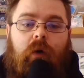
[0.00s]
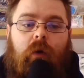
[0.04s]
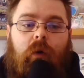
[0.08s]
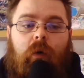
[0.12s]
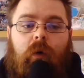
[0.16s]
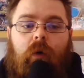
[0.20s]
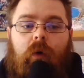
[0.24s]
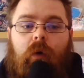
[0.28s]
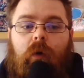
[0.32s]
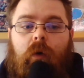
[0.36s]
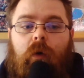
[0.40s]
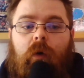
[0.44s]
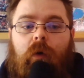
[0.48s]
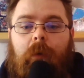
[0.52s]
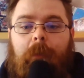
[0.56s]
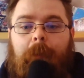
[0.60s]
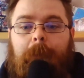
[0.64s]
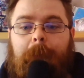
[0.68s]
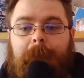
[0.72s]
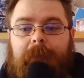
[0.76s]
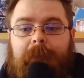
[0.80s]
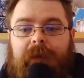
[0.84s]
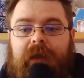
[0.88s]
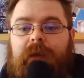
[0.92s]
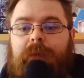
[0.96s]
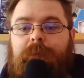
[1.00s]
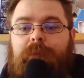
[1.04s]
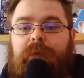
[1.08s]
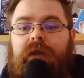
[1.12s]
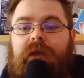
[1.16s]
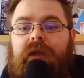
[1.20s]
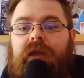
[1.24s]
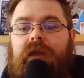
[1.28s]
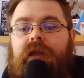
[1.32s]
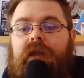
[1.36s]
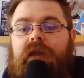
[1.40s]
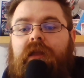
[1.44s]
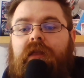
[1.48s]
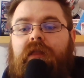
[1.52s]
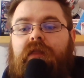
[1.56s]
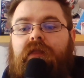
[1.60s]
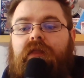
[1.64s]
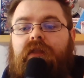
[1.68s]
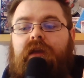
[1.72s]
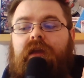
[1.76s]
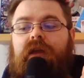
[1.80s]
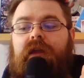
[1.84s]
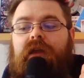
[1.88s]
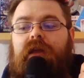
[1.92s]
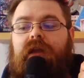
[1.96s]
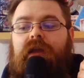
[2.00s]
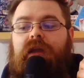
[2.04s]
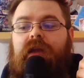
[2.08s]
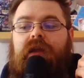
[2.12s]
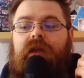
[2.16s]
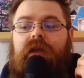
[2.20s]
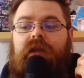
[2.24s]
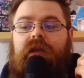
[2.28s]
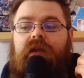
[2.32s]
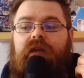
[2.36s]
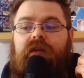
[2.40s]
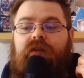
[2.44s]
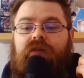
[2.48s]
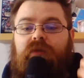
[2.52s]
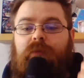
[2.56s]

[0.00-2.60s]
or maybe the